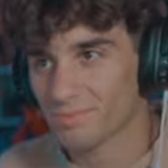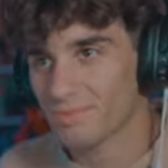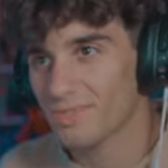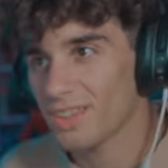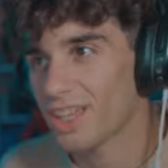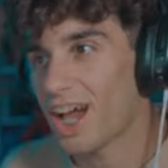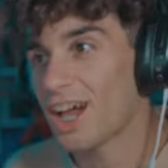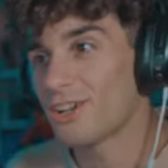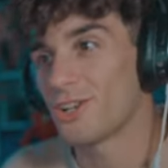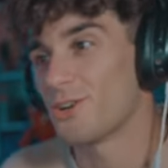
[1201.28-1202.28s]
I don't know
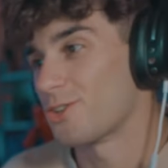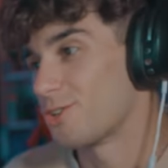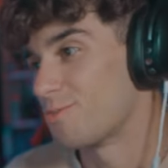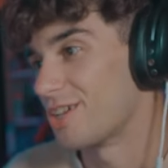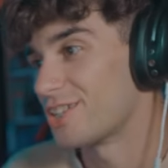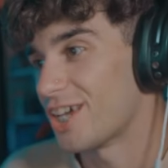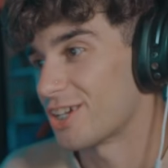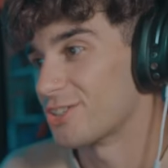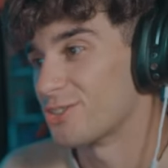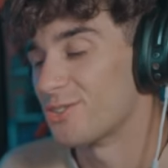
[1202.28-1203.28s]
where they're being taken to
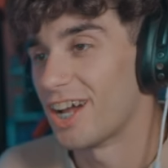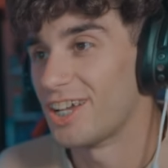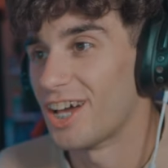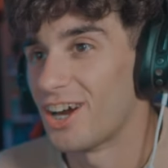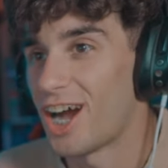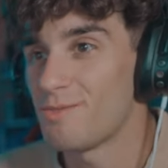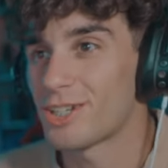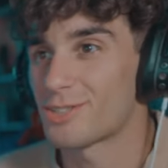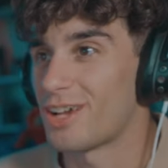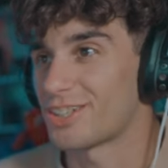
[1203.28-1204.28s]
right now. I'm expecting
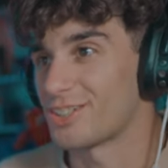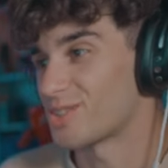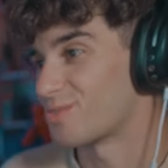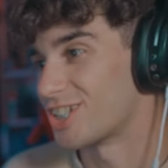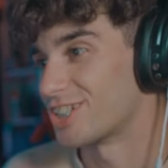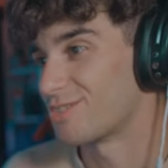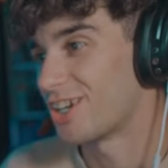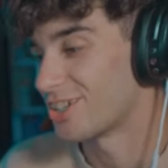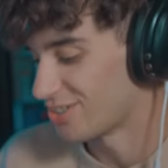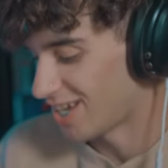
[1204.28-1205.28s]
some shit's about to go
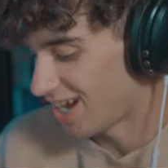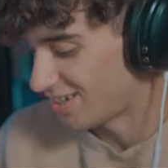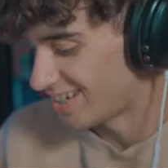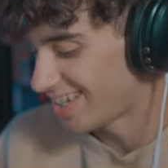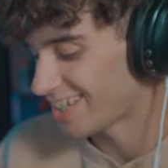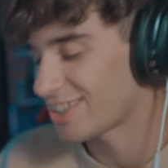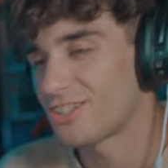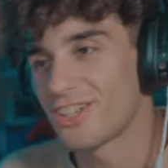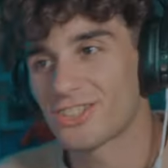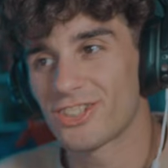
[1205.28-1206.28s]
down. And like the looks on
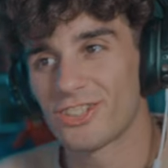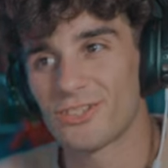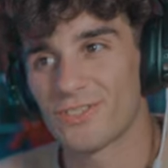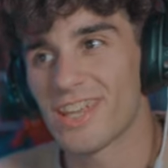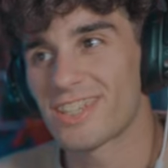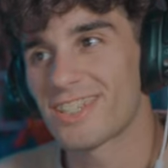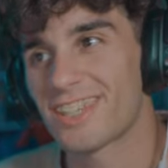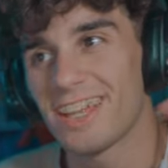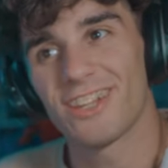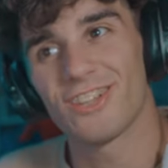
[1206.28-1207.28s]
their faces, they didn't
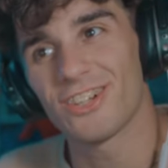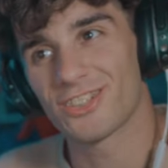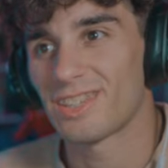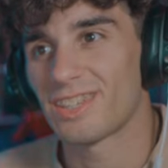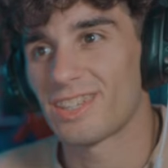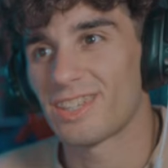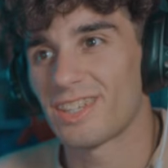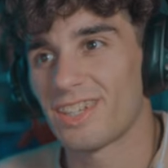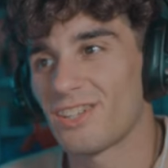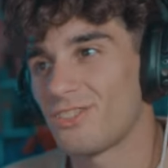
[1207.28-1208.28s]
look too, it
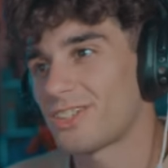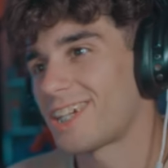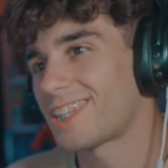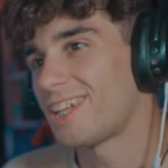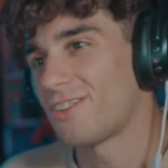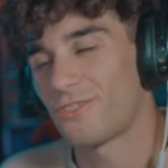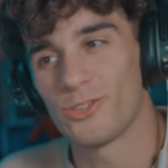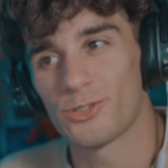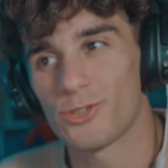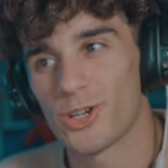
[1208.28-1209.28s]
looked like they didn't feel too
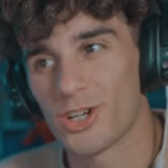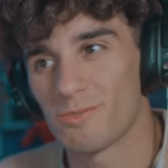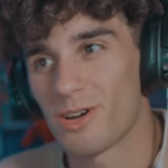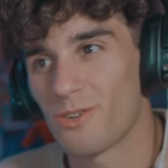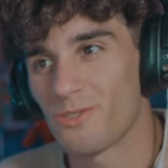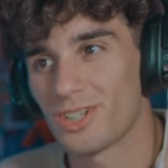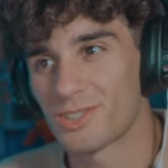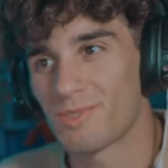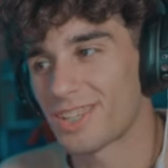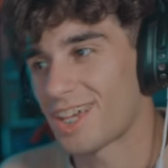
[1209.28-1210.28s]
good about what's about to
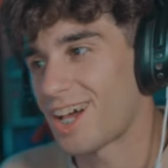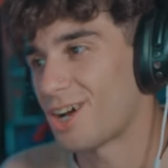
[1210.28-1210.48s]
happen.